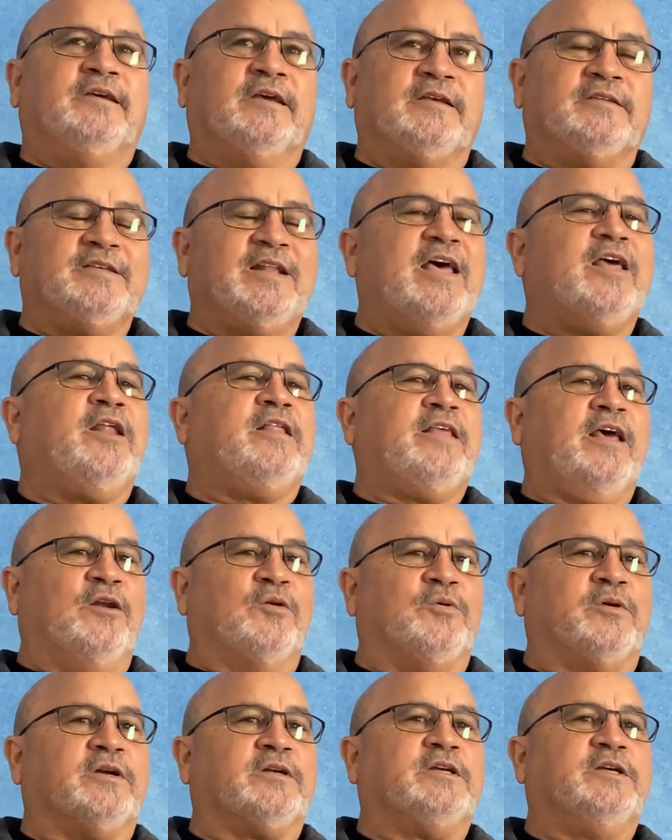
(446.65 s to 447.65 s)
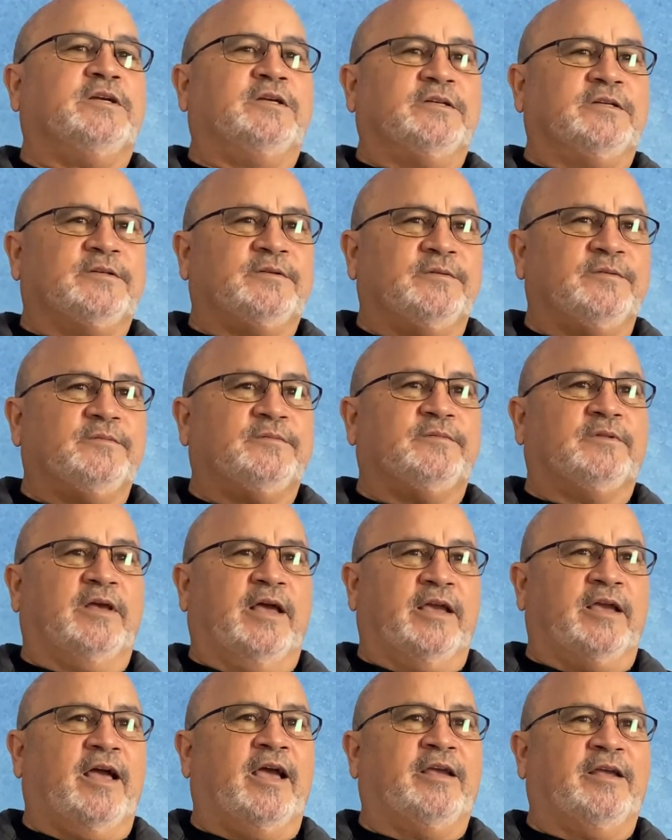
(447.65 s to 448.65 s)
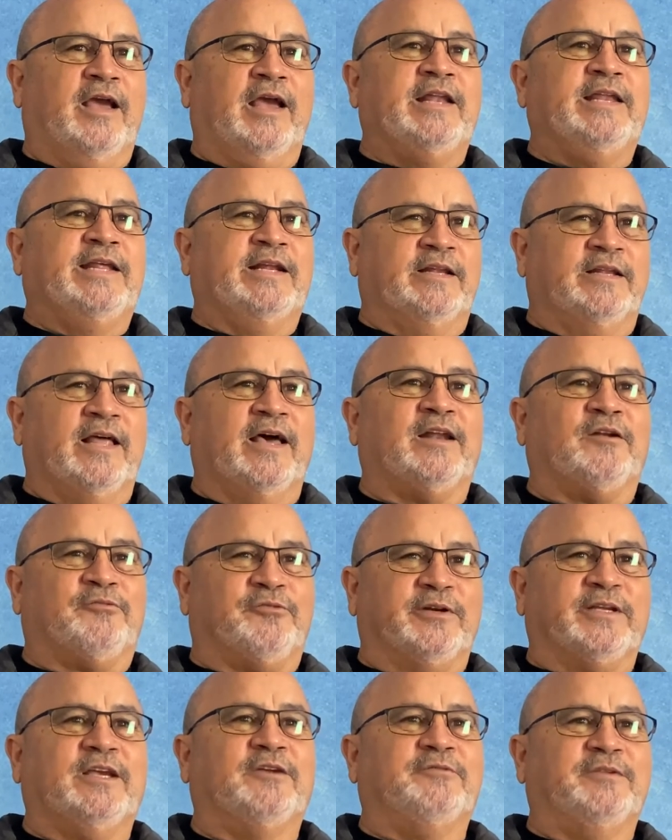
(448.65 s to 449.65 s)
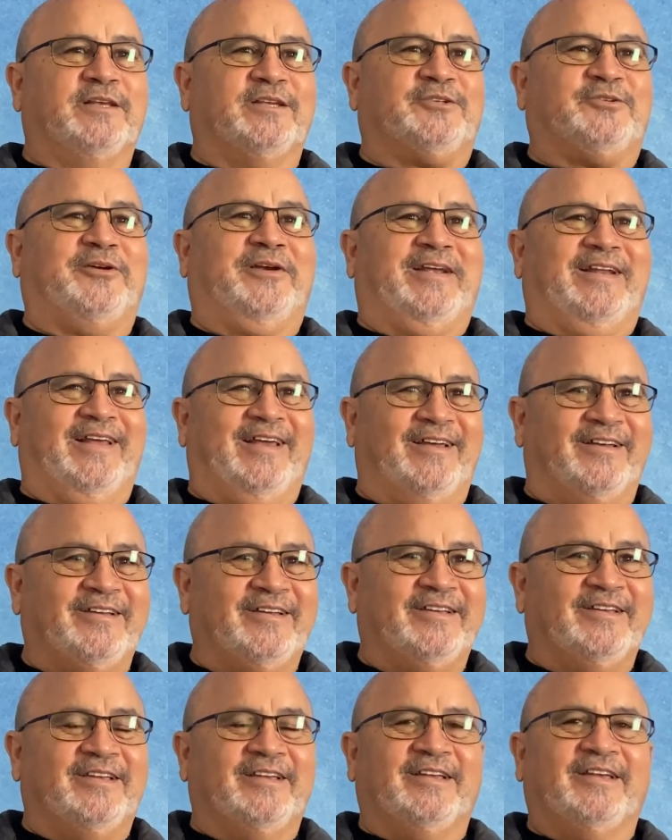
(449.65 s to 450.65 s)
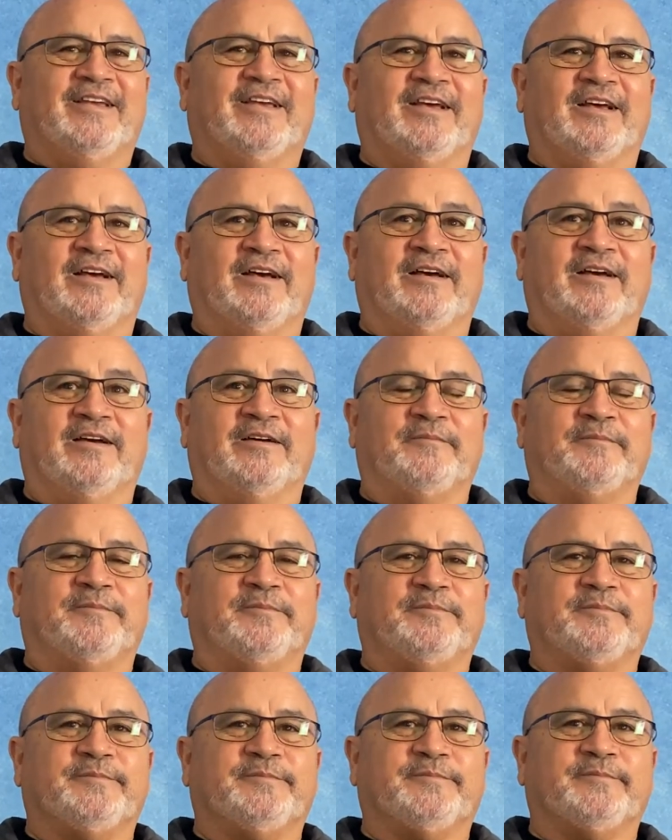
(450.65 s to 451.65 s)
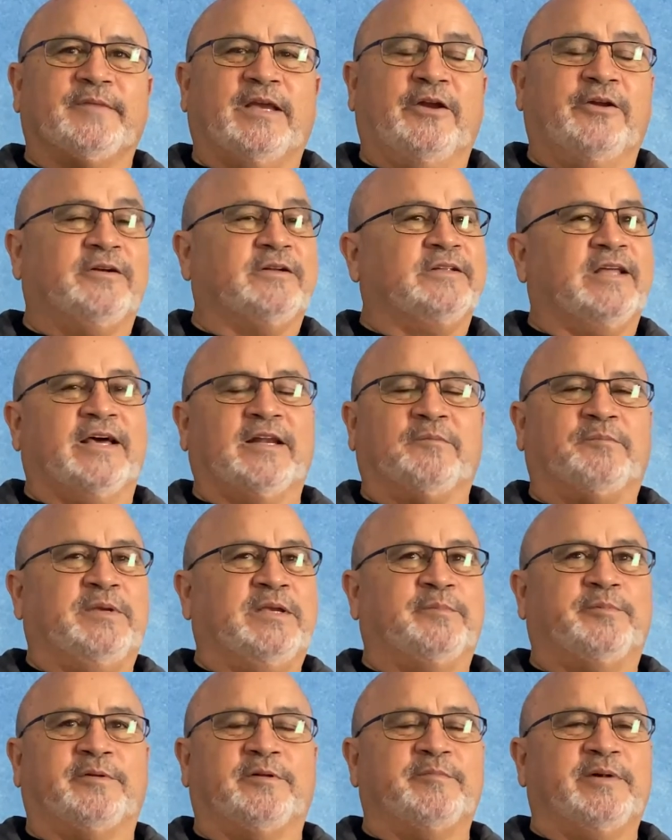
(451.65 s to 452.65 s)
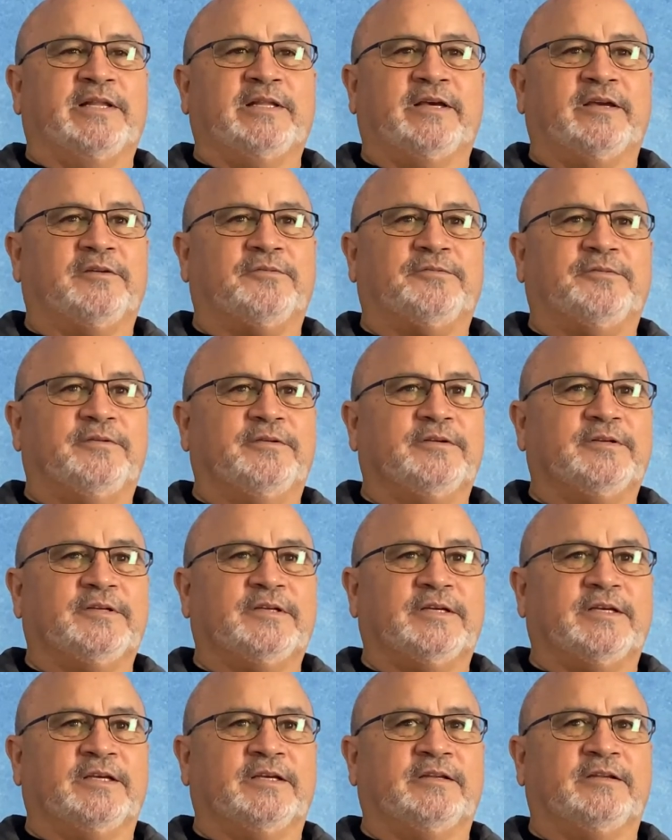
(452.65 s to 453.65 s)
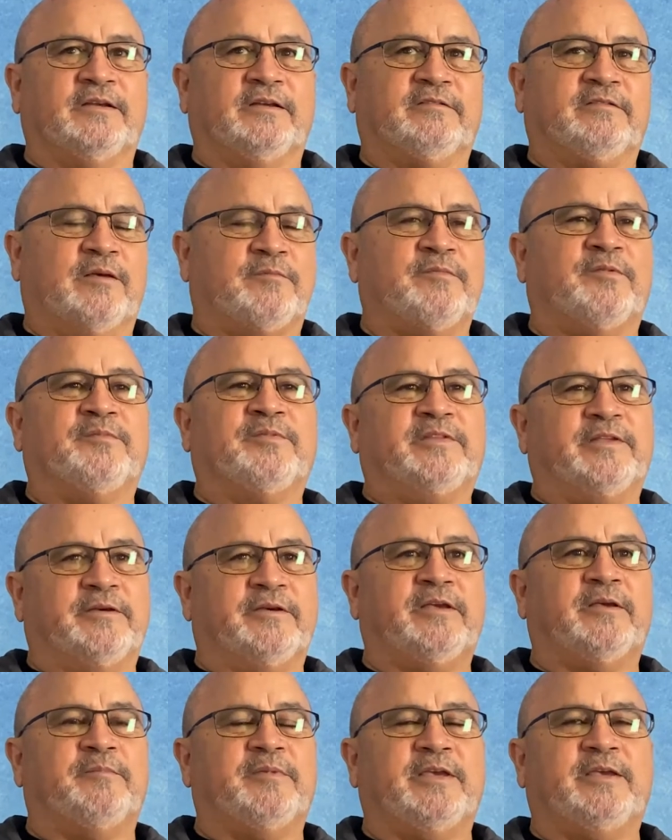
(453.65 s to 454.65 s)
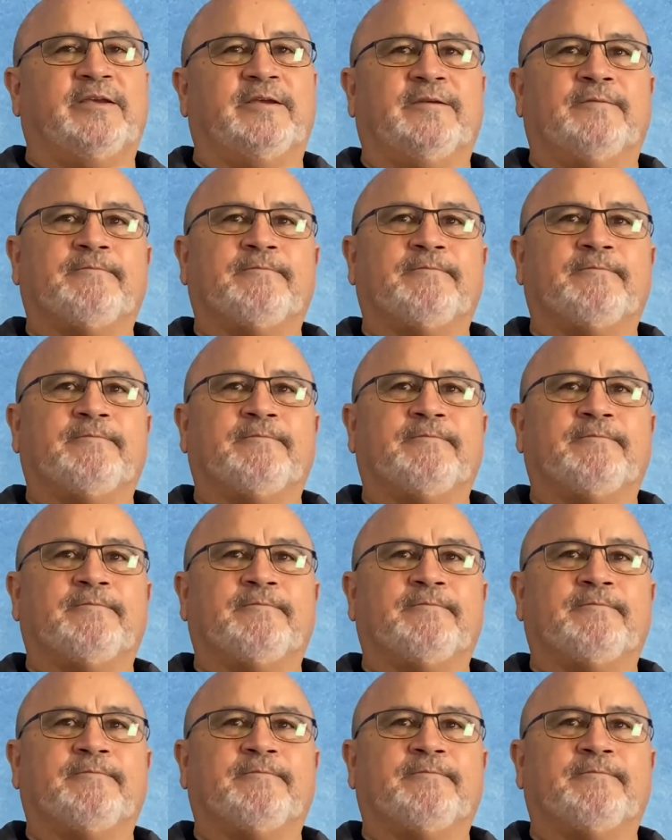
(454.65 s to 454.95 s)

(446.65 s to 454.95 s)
I said, that'll work. I, I, I need a lot of forgiveness right now. Um, hurt a lot of people in my life, and uh, some of them still hit me.